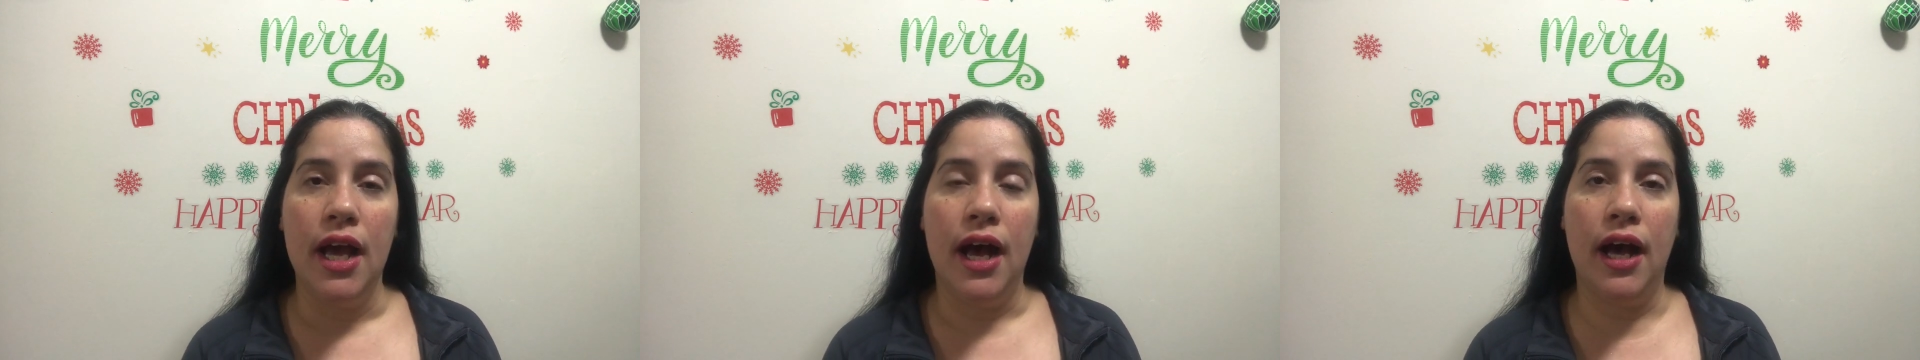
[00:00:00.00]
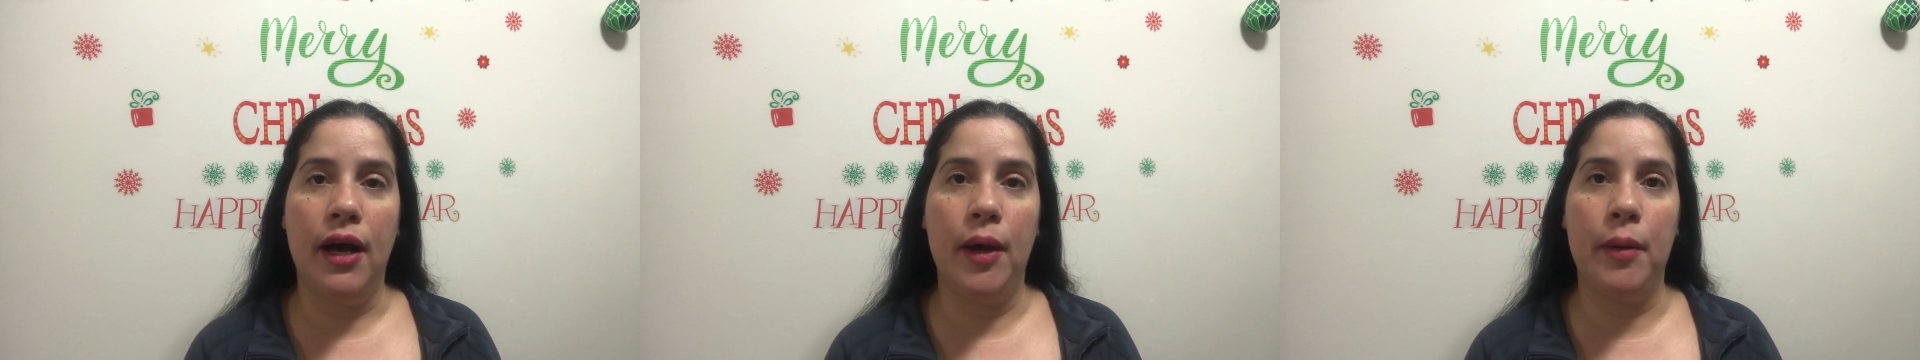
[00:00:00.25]

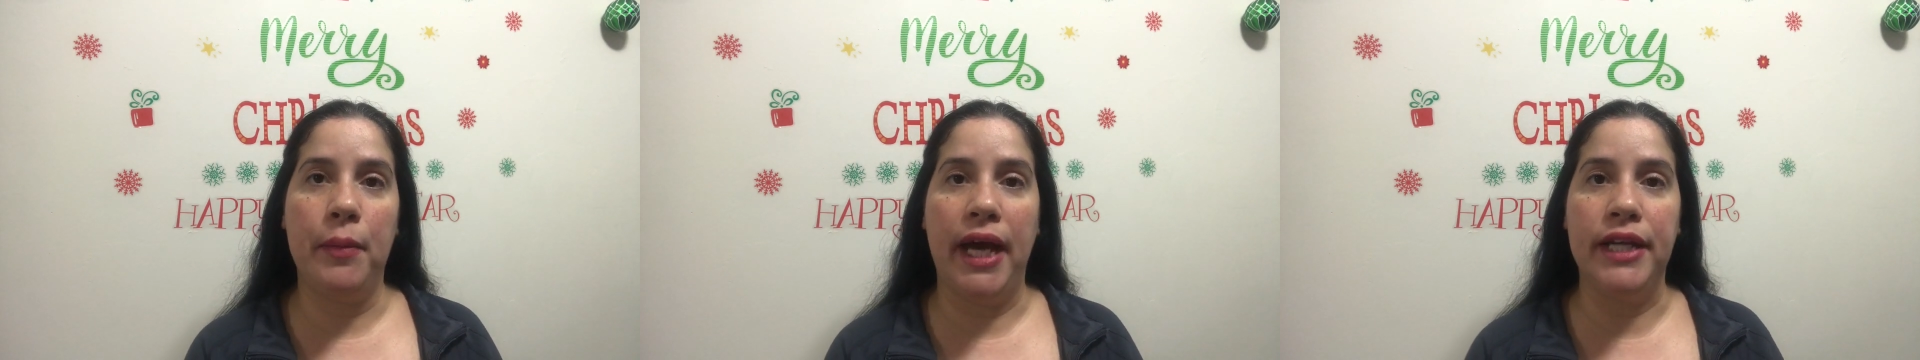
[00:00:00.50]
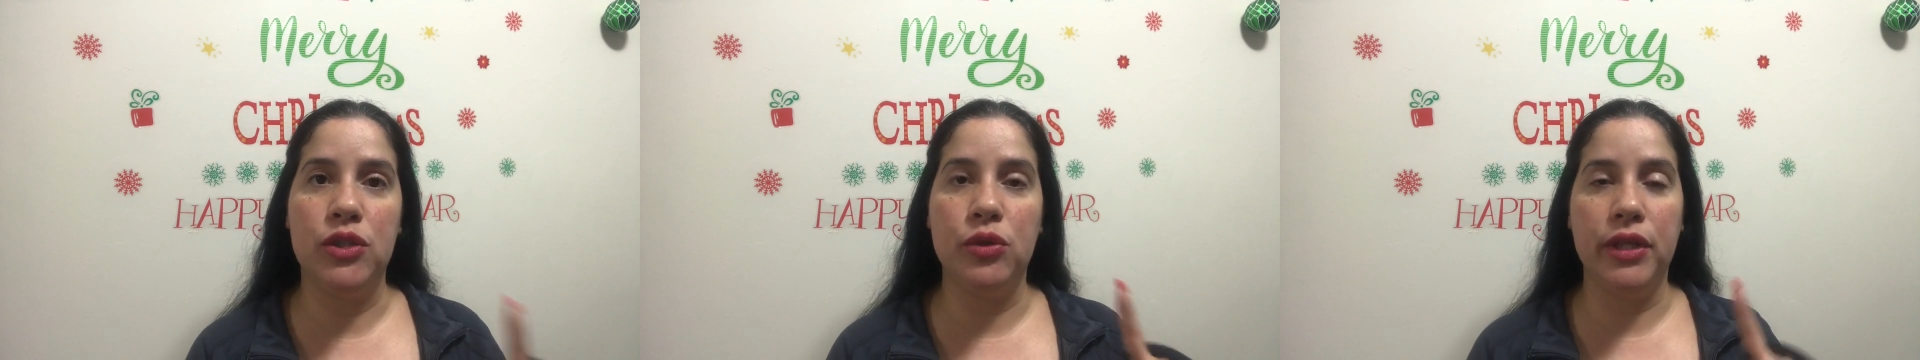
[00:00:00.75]

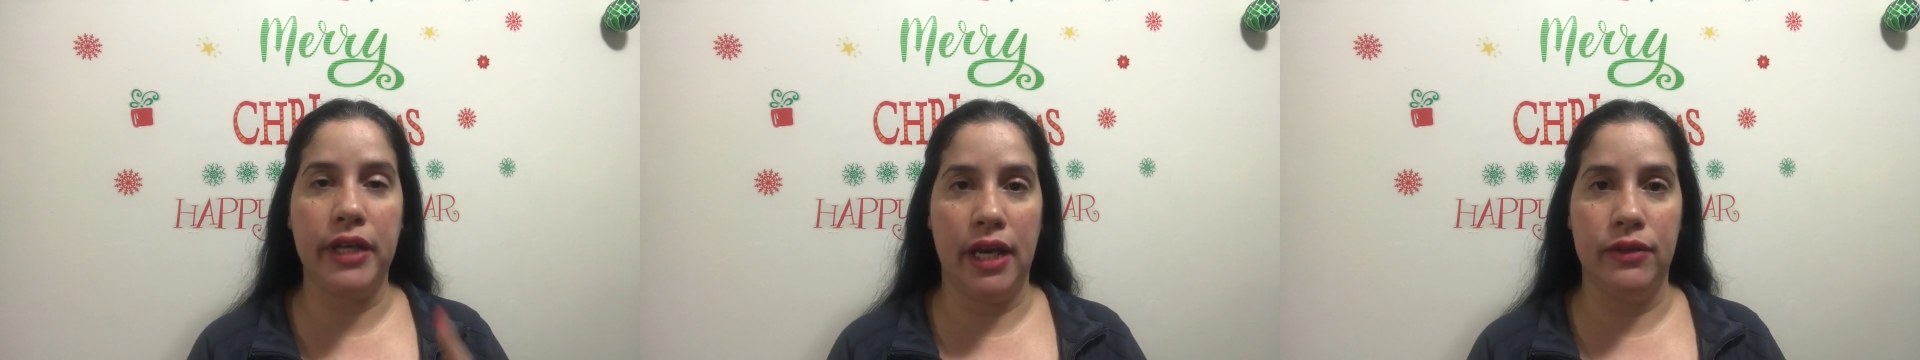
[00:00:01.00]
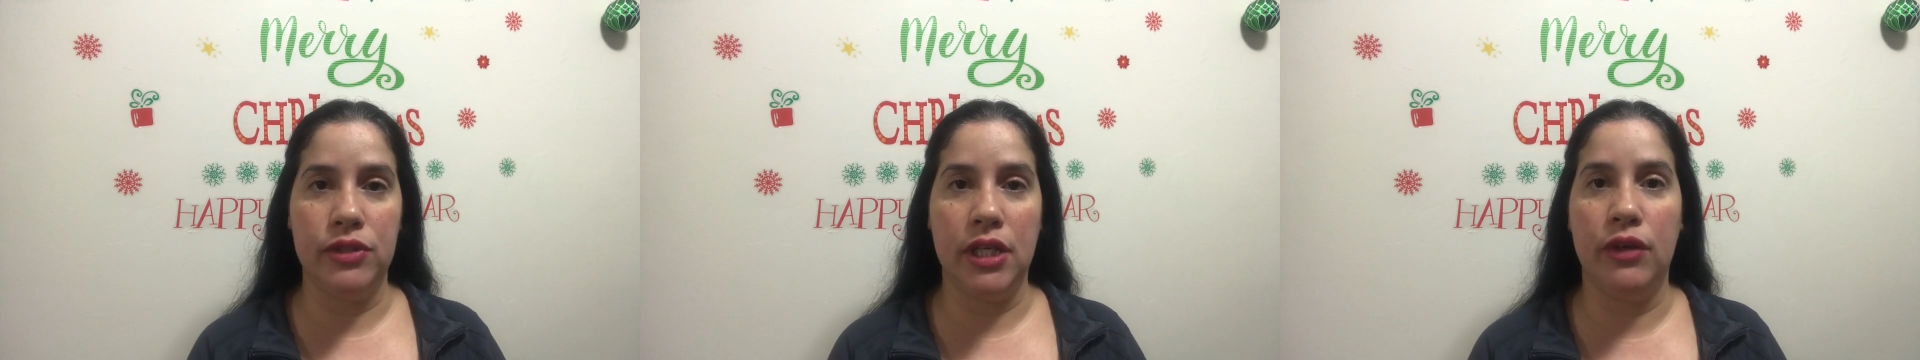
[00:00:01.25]
I do the
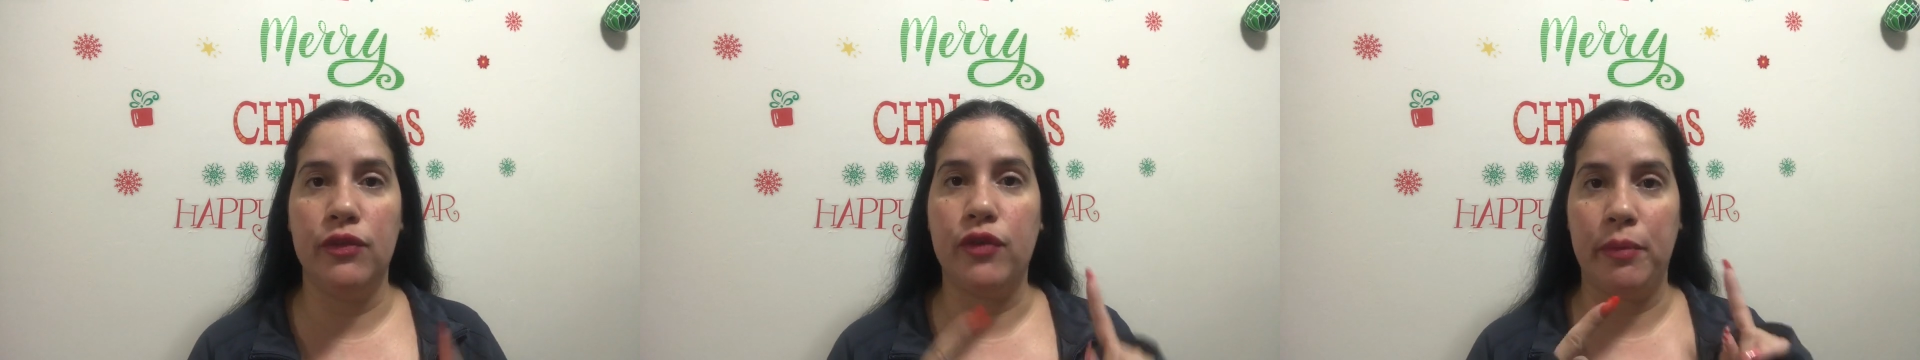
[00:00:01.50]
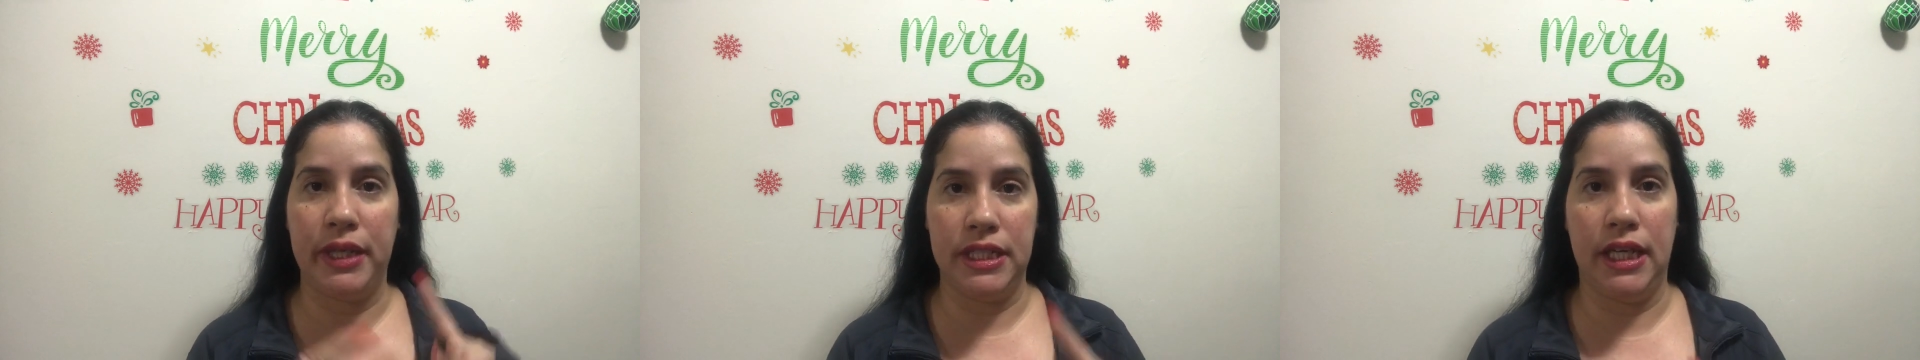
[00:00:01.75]
countdown for
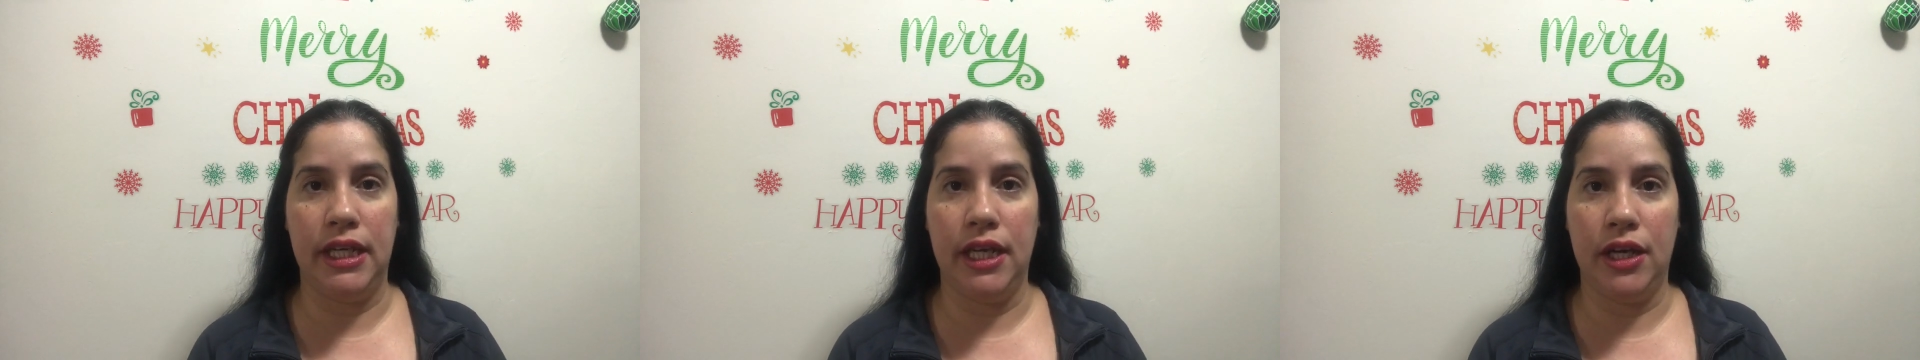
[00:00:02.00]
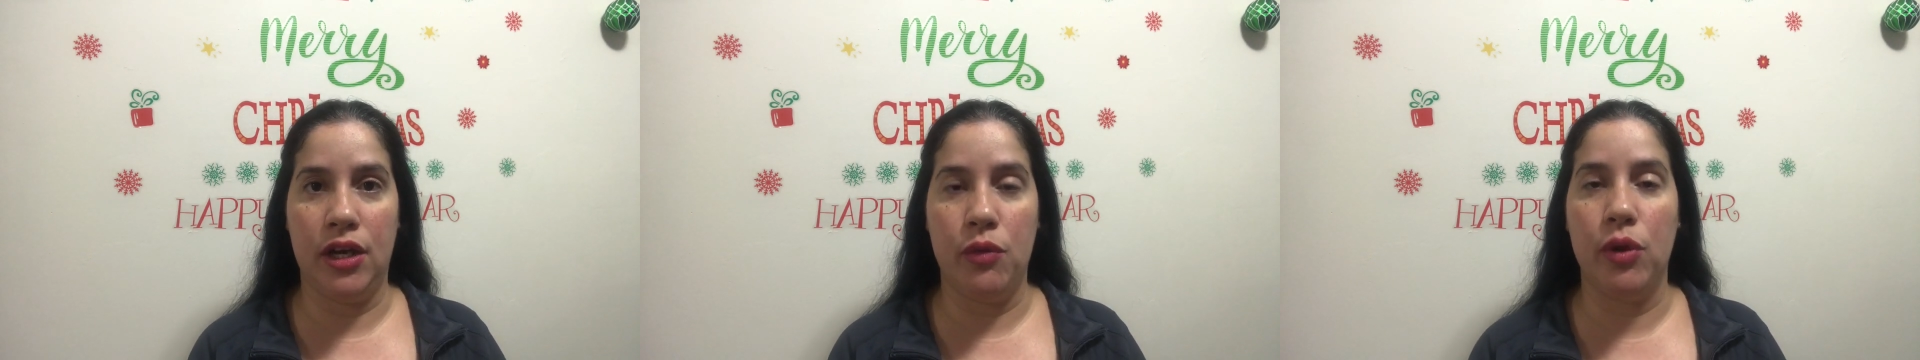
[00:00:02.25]
my
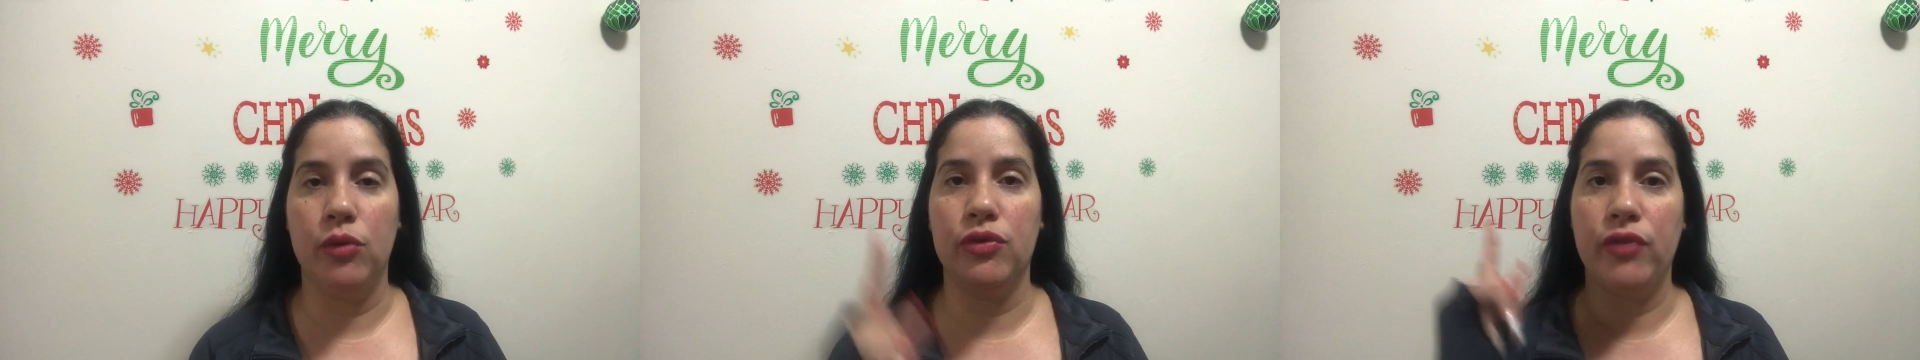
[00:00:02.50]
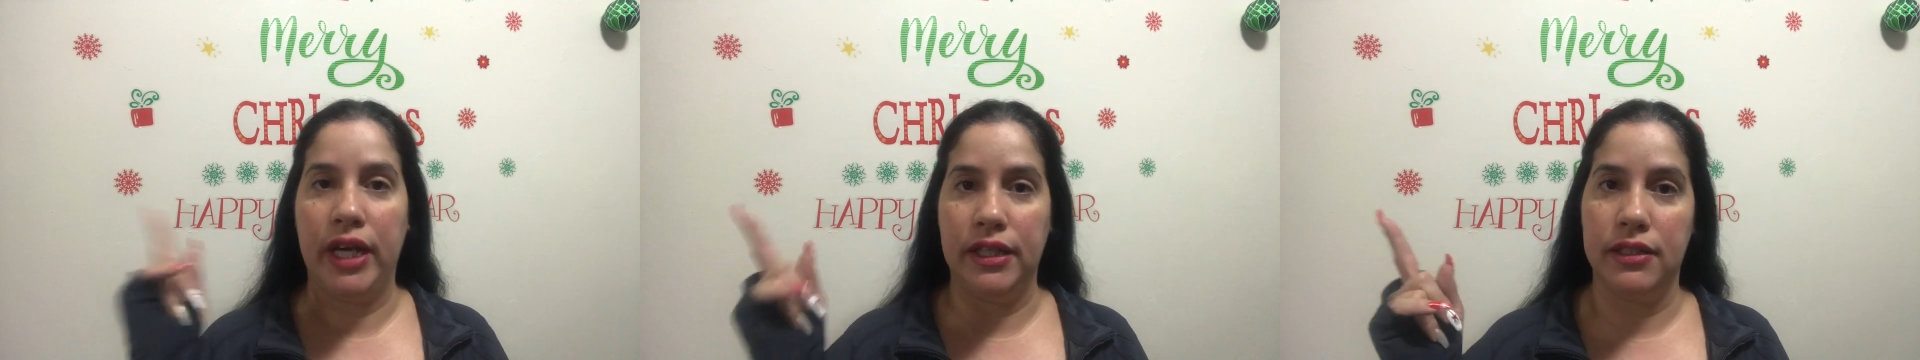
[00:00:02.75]
daycare where we
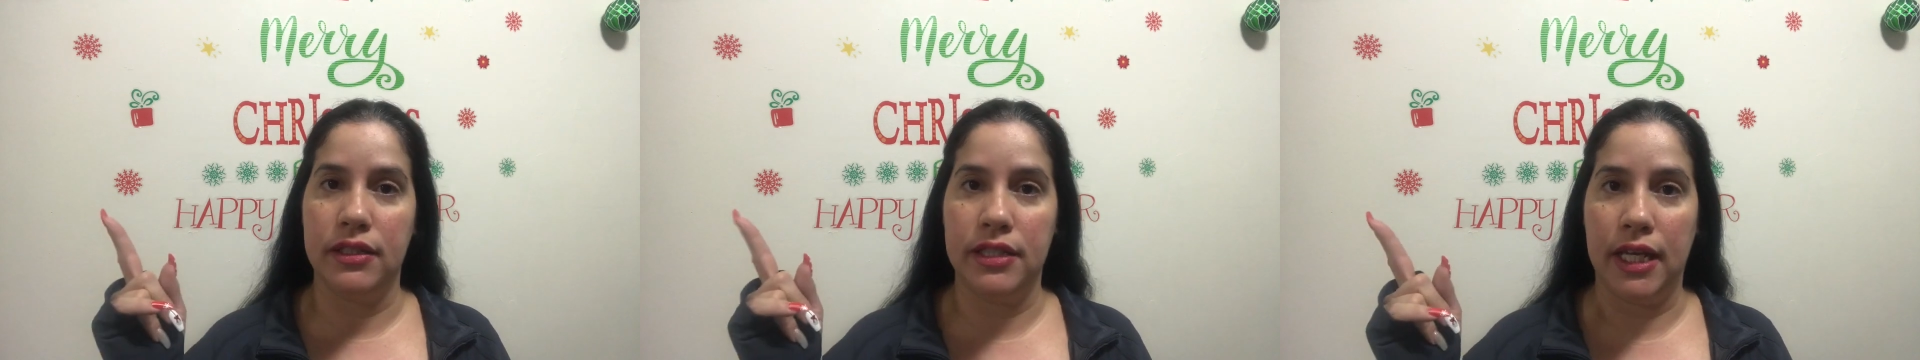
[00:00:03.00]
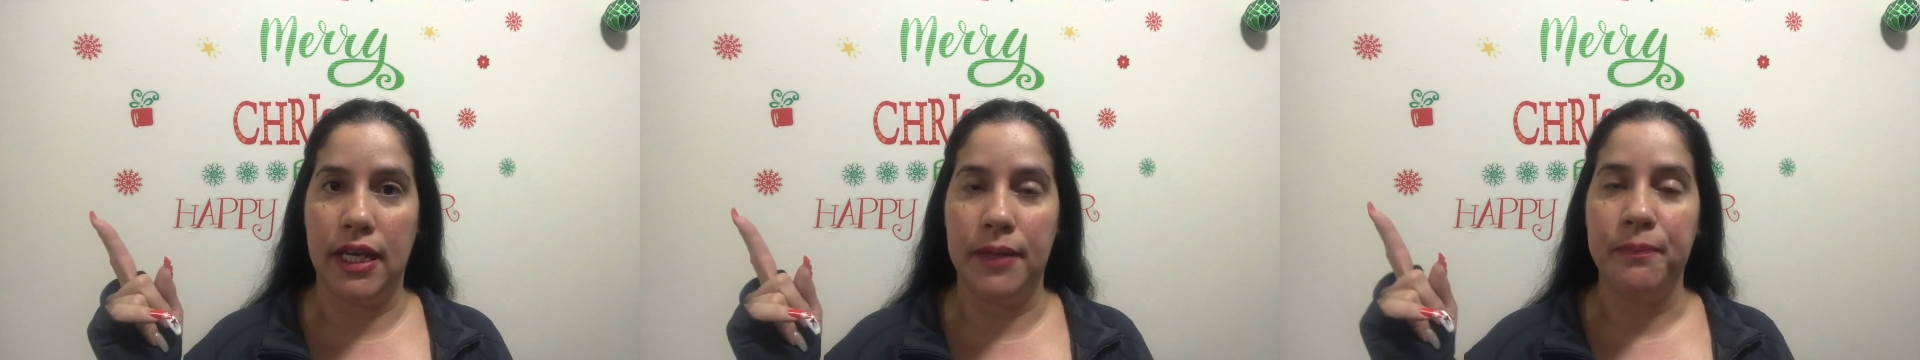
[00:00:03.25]
write the
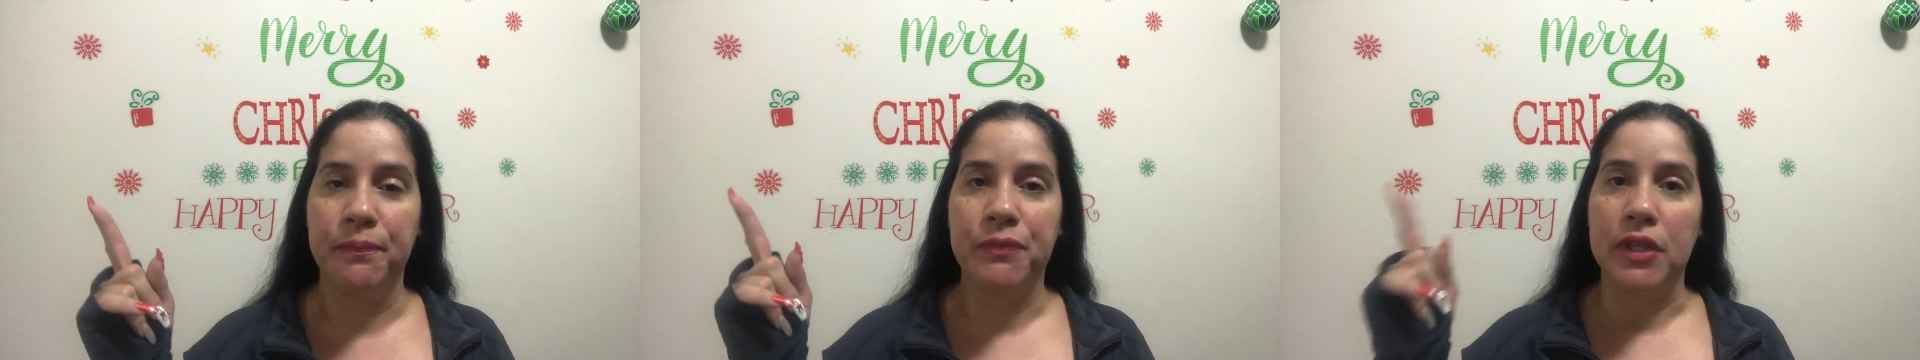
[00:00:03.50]
date,